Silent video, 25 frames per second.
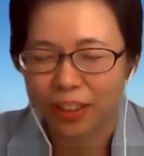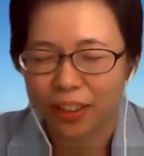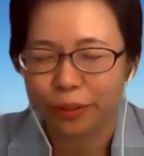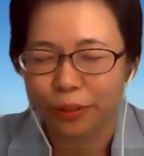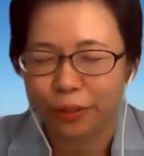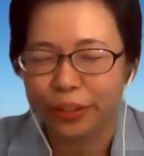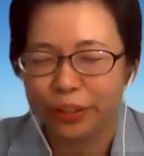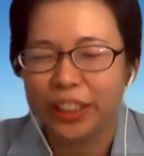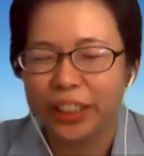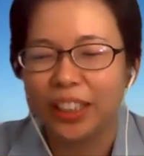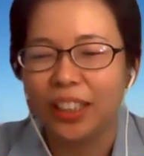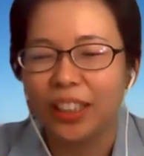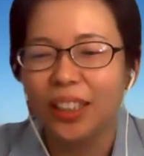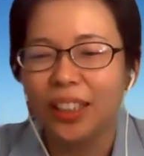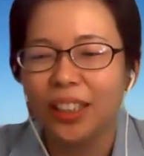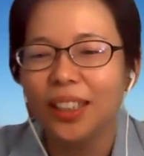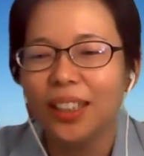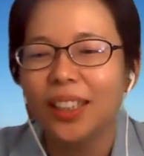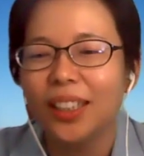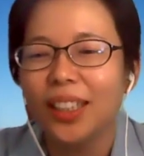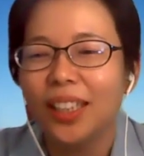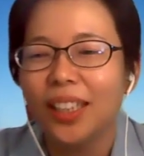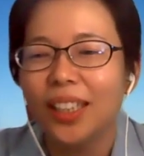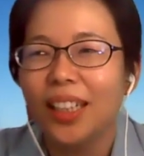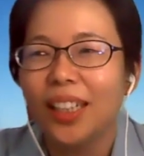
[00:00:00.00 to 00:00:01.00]
as a
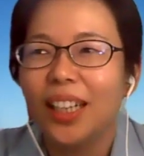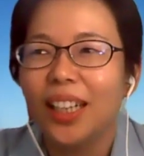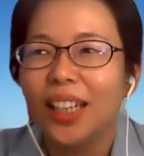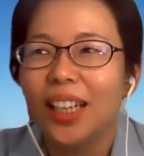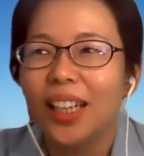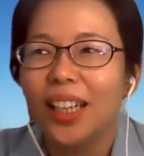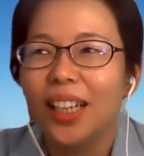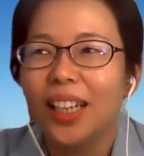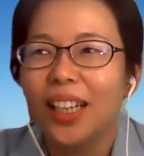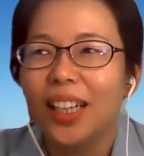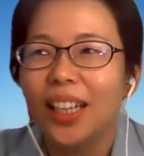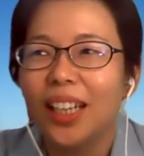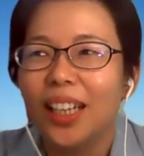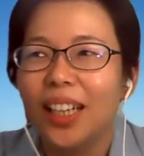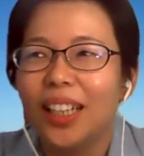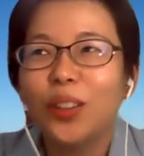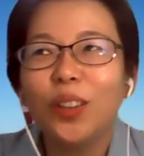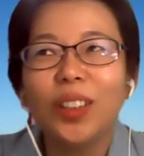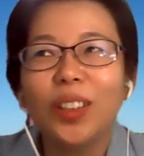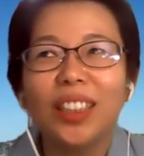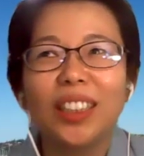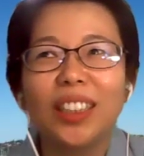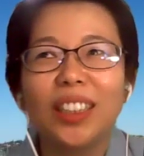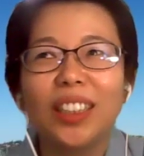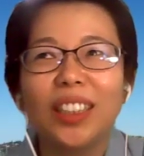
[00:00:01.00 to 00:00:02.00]
career.
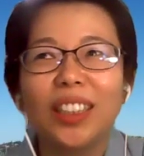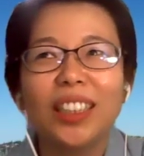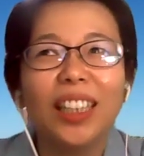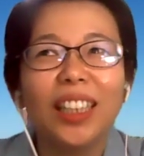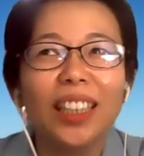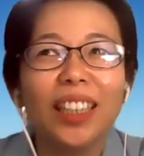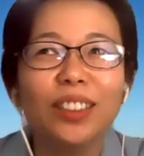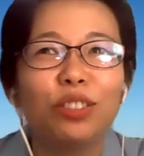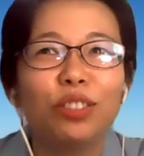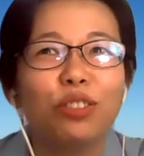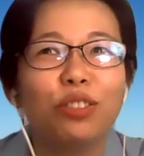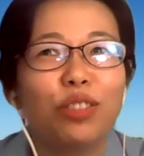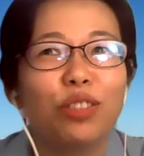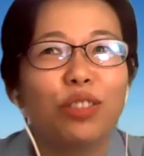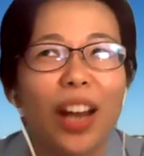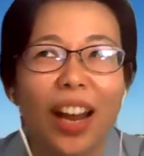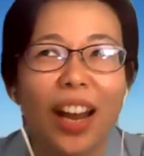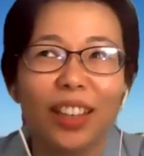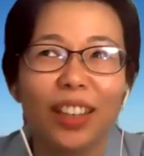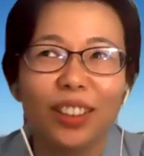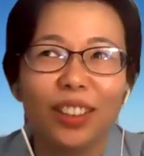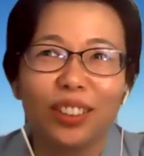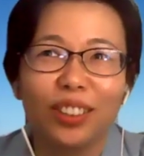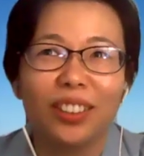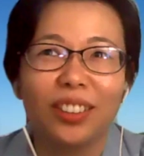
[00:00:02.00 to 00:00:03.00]

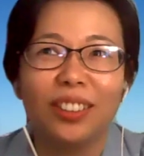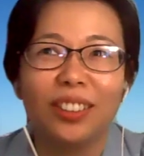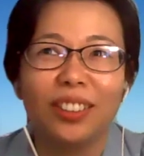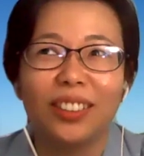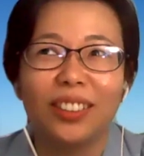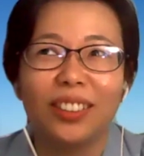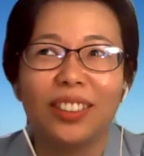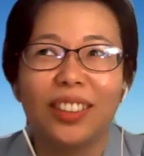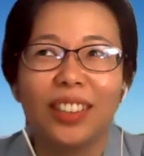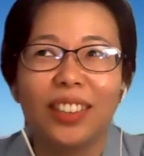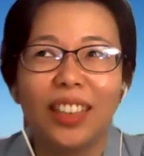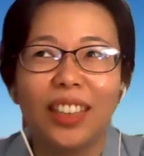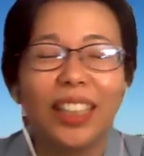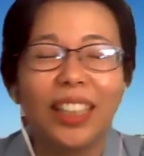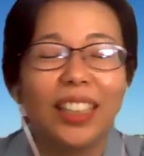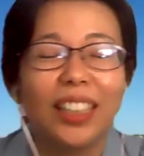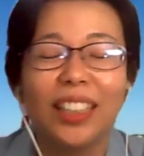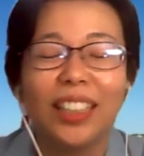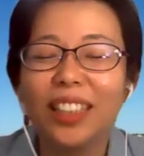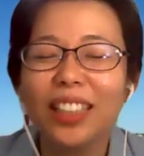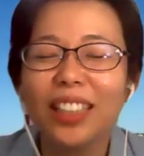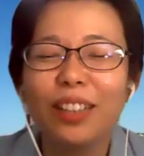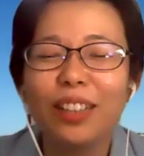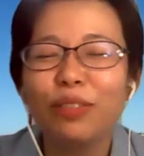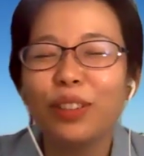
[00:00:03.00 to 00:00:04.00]
His reaction,
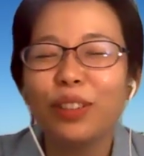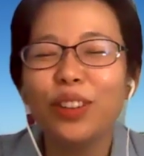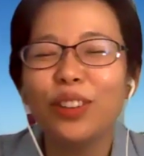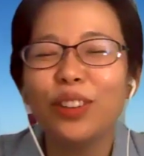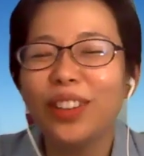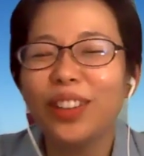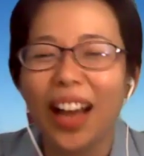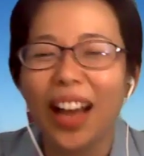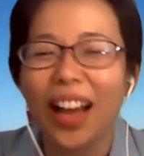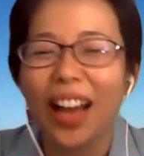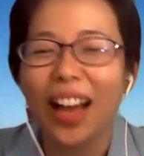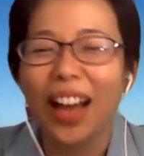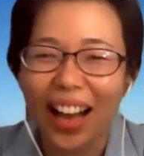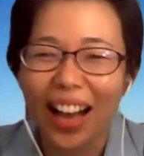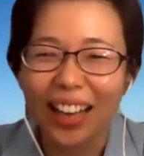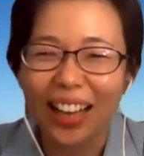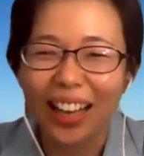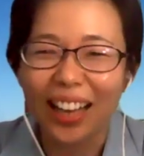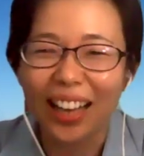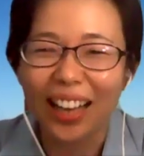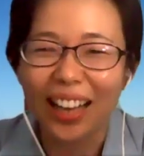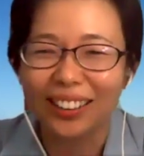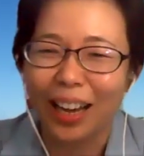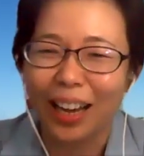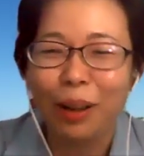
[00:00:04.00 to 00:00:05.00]
he didn't even
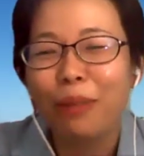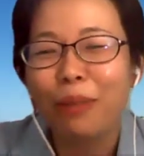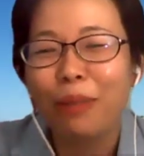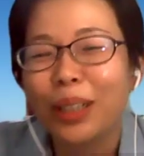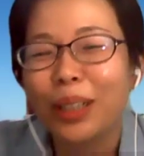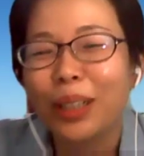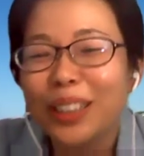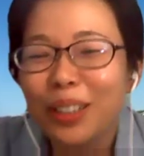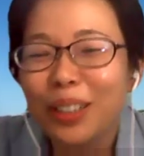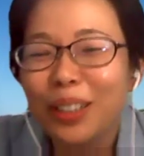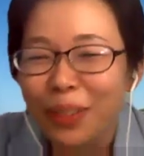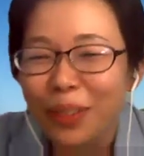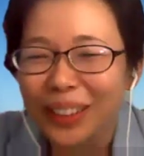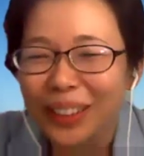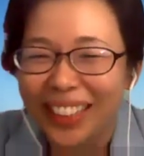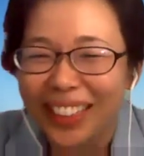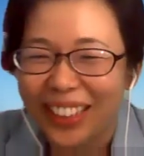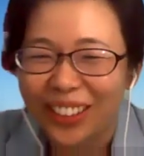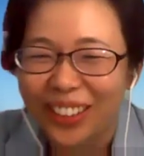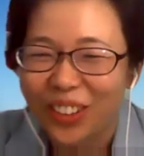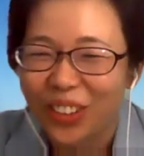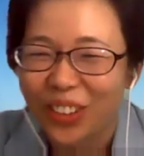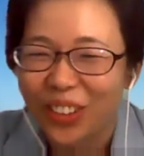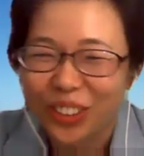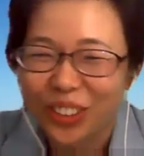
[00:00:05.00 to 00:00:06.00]
ask. I wonder
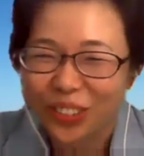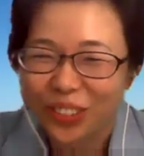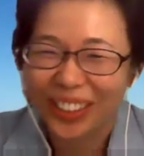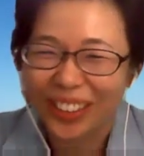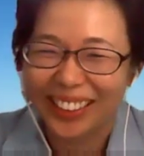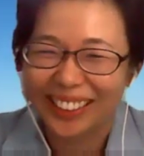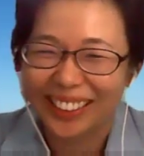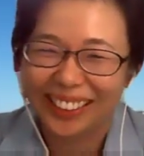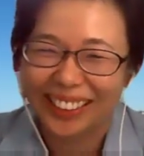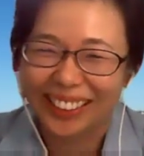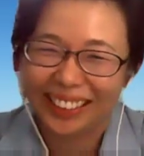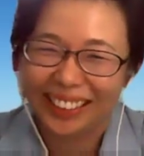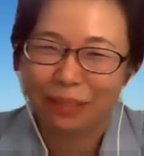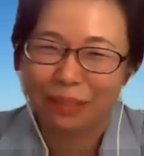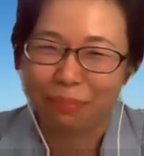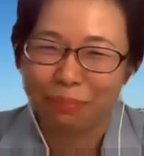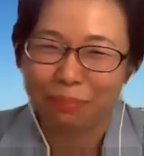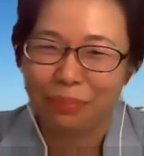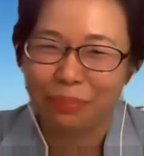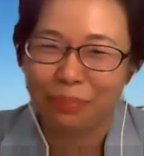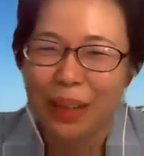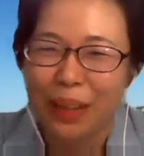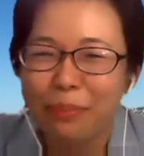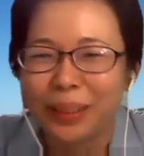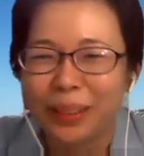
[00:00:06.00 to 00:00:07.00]
whether he knows what is
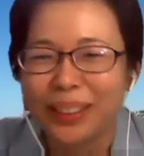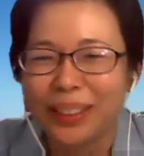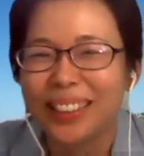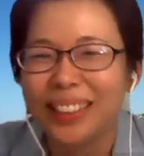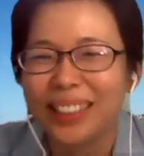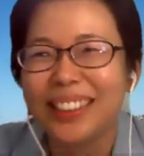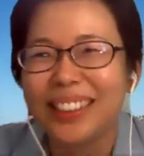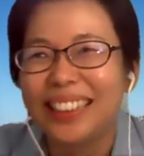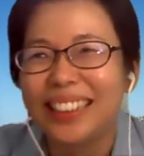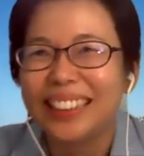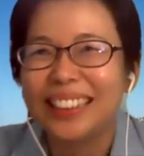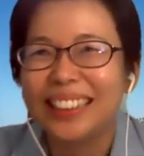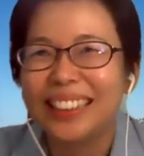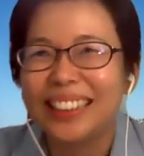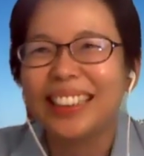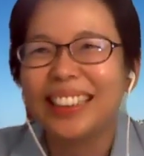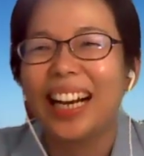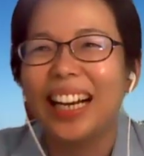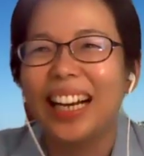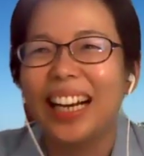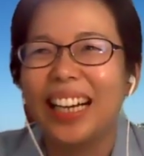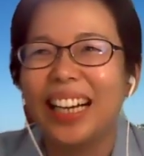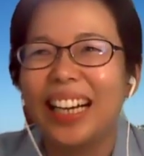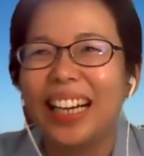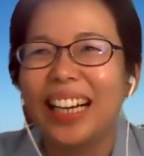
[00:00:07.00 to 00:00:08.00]
it about, but then he
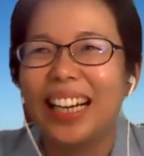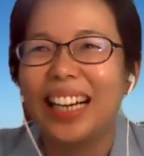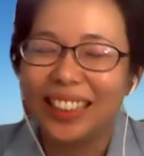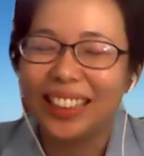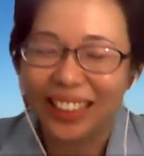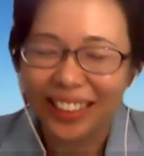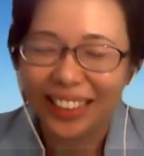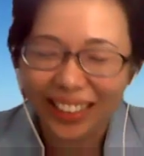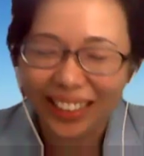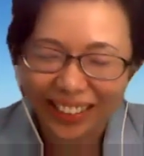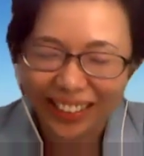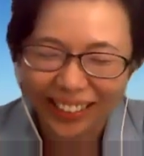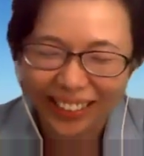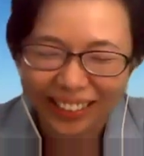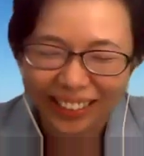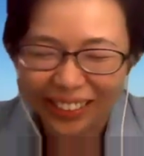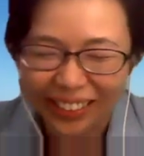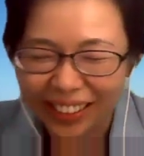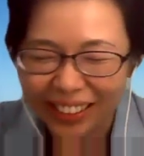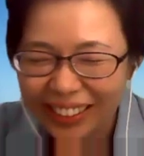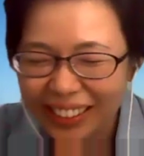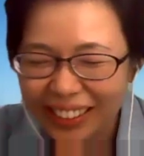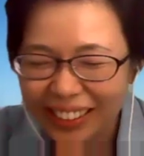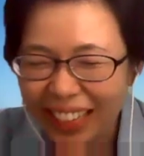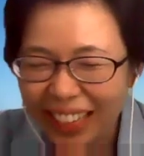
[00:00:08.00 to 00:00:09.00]
did.
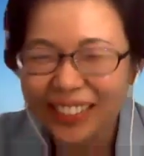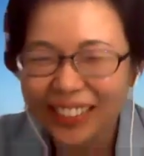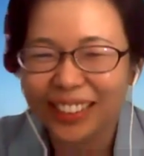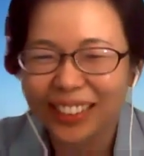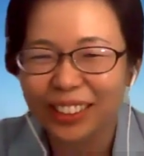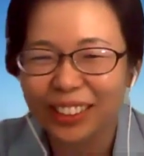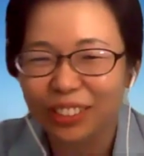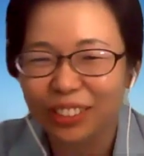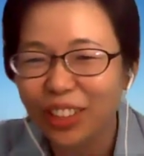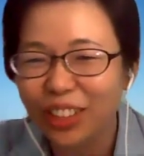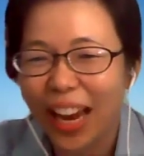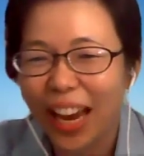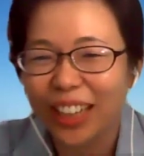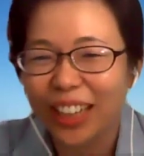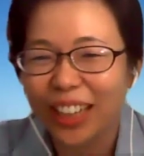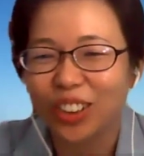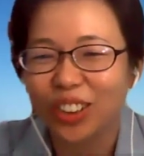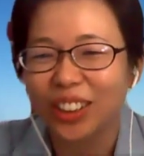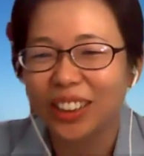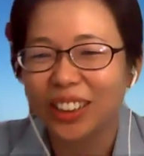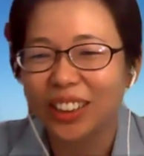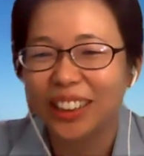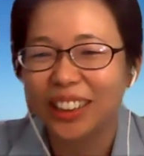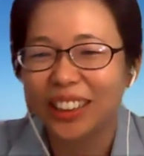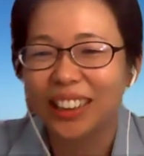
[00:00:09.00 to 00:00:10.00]
The next
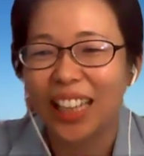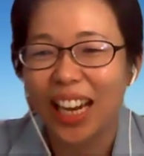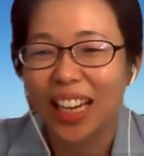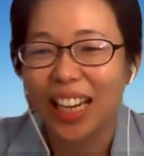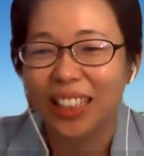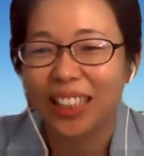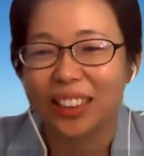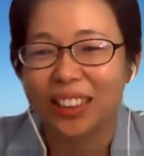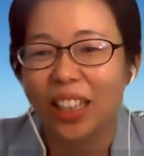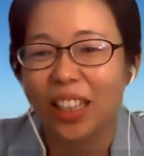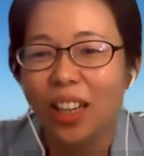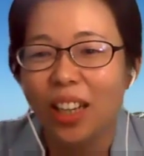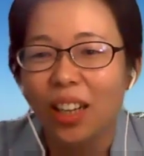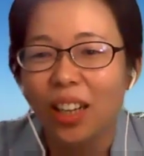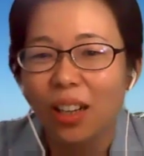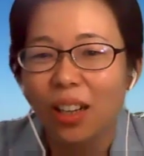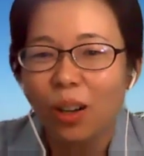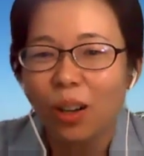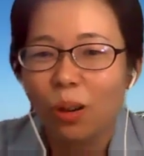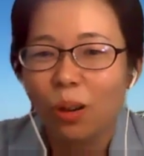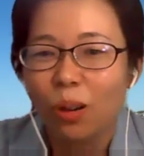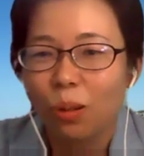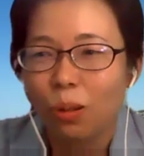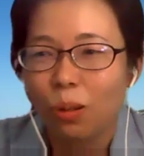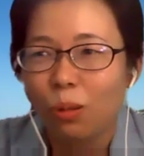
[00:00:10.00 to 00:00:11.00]
reaction he had is,
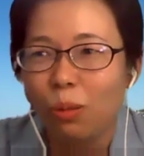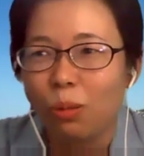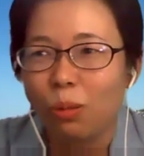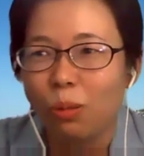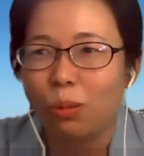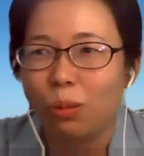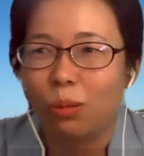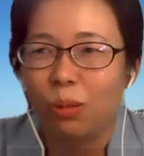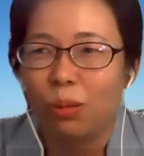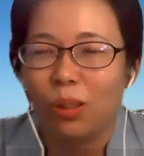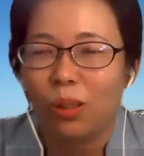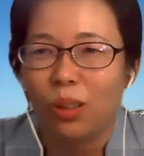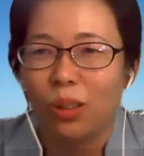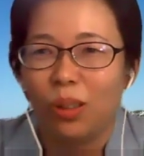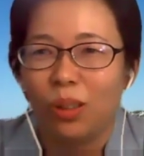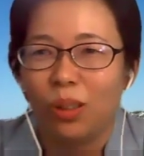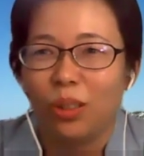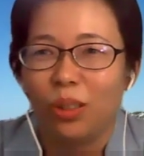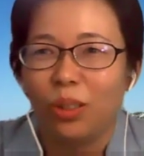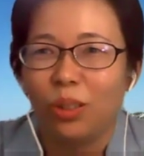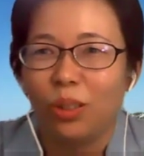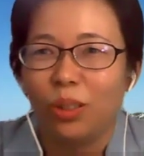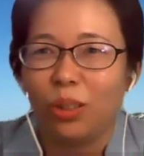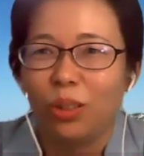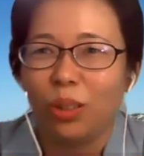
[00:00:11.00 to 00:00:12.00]
oh,
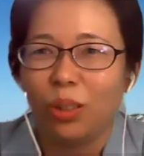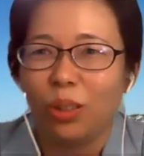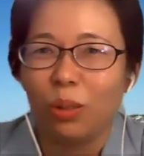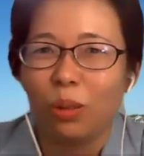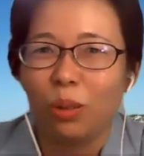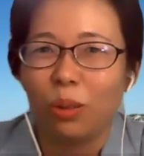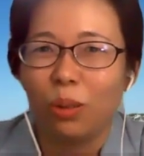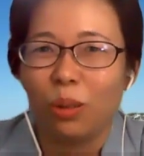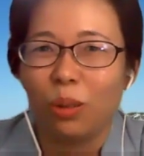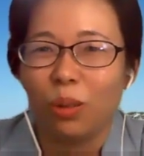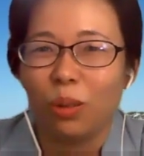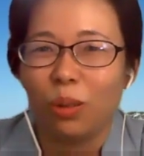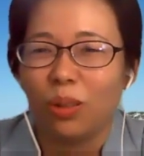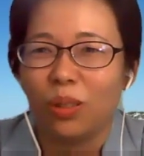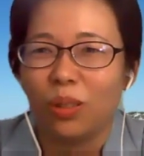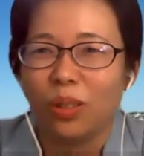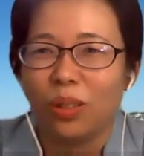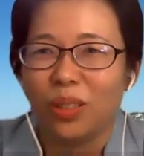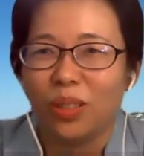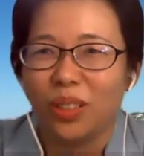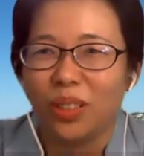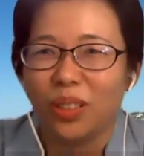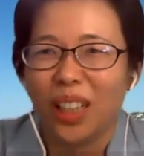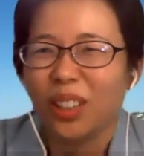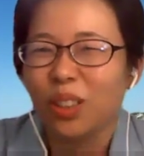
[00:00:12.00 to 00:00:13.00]
so
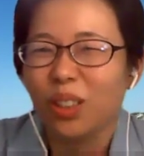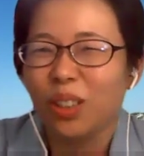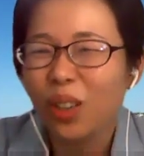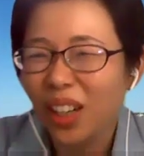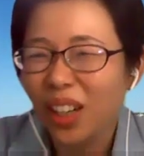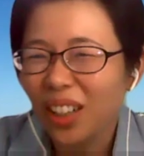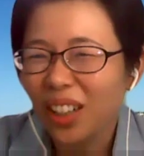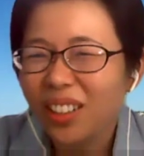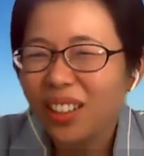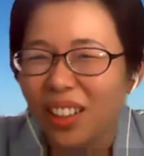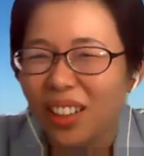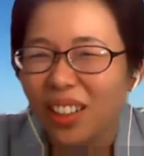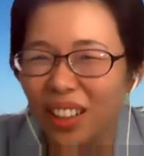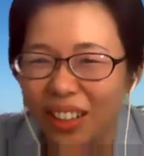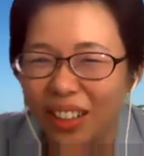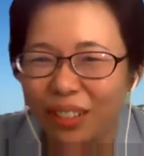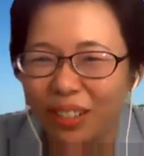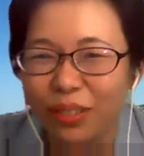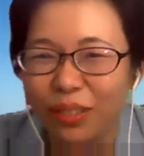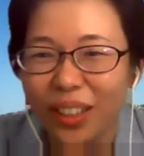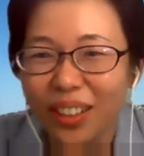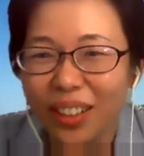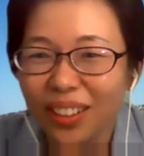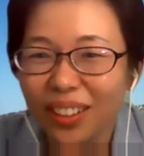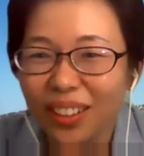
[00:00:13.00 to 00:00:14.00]
can you earn a
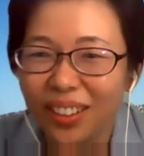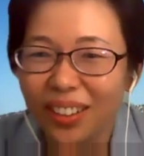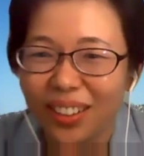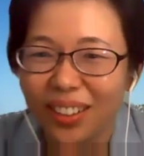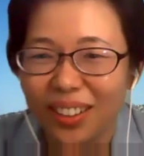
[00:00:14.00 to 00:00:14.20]
living?